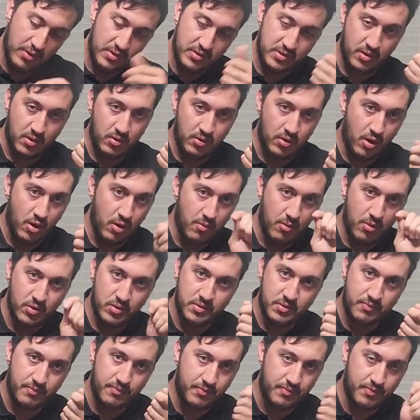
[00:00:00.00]
So no more,
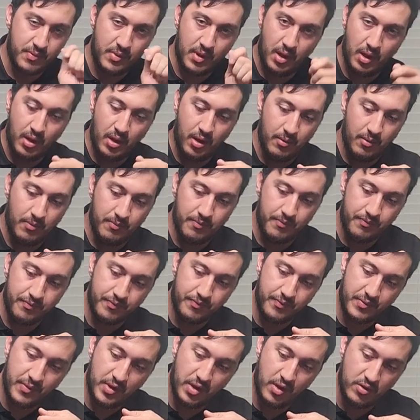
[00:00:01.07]
um,
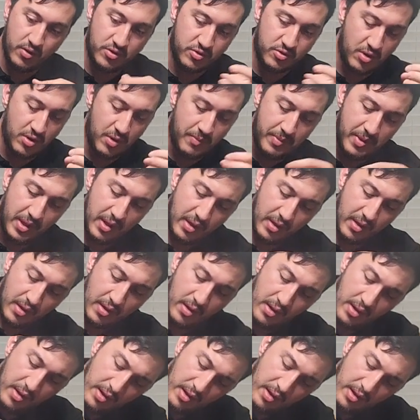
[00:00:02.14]
you know, stripping